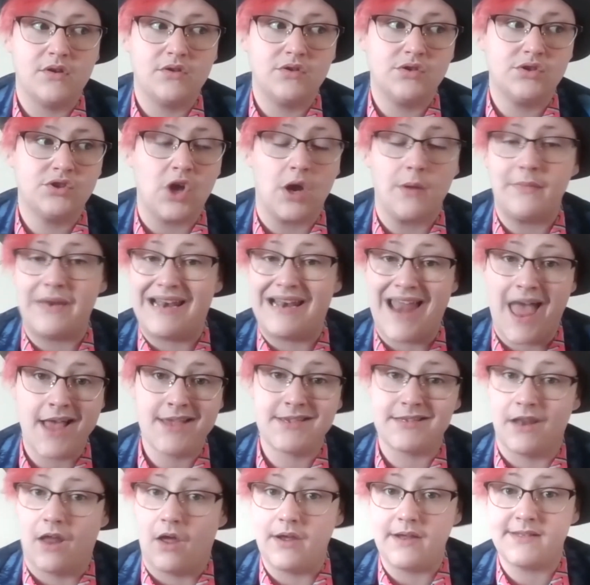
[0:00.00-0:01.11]
so many
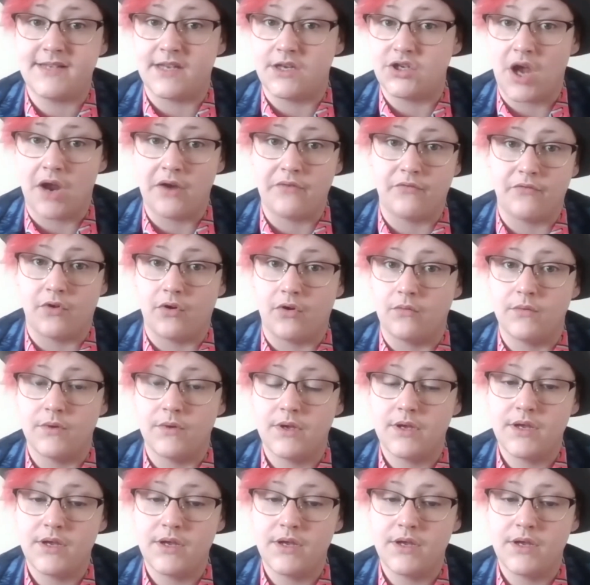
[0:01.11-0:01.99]
less likes in general.